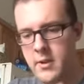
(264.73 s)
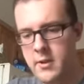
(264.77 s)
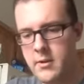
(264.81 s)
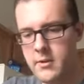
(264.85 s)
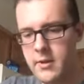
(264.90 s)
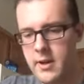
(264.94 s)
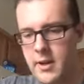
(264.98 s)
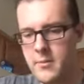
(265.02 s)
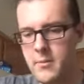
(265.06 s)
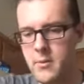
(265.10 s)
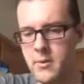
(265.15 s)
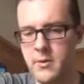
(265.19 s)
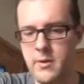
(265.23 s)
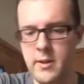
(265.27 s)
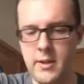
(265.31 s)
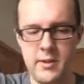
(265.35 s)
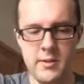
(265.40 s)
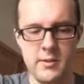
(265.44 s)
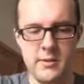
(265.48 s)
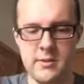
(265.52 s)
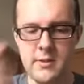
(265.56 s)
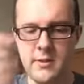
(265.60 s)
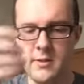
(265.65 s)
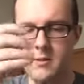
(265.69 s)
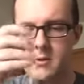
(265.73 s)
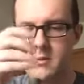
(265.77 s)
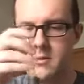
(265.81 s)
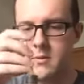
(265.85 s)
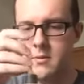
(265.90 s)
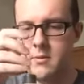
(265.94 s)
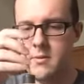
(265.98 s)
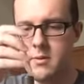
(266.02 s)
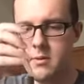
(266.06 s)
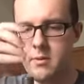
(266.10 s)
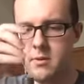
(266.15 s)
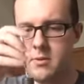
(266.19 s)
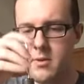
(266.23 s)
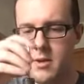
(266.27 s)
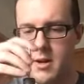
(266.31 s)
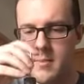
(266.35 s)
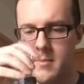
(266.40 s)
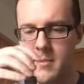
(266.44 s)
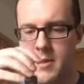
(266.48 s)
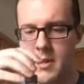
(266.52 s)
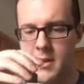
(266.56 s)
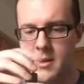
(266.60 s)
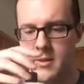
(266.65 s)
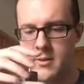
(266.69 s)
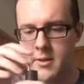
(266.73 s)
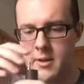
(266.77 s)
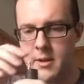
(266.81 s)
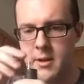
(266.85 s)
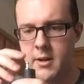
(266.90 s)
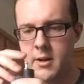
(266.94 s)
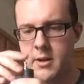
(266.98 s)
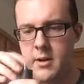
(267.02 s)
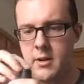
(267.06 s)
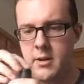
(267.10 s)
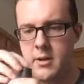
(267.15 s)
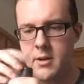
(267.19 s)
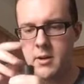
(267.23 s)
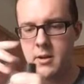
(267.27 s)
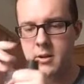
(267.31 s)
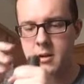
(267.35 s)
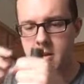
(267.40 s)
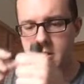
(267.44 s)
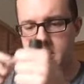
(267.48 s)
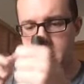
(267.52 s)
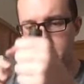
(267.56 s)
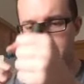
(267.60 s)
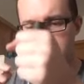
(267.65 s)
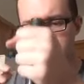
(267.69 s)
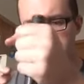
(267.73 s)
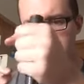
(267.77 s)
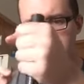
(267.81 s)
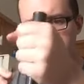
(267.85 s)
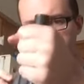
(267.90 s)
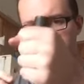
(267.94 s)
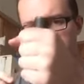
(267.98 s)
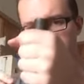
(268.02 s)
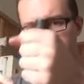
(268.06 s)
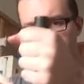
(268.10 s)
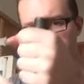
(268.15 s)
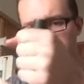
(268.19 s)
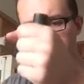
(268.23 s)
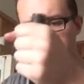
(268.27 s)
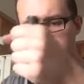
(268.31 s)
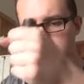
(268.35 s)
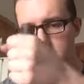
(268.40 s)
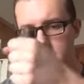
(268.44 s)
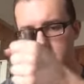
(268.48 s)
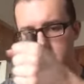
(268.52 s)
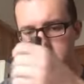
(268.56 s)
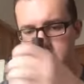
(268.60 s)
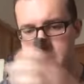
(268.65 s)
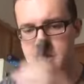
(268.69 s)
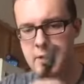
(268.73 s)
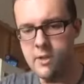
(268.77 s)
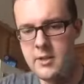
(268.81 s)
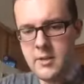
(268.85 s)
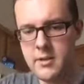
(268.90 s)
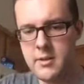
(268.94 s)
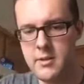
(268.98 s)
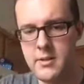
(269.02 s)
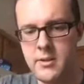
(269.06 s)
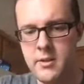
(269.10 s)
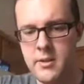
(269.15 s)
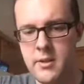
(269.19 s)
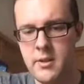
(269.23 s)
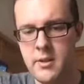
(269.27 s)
grab hold like so, drop that in there, shake her around, get her seated.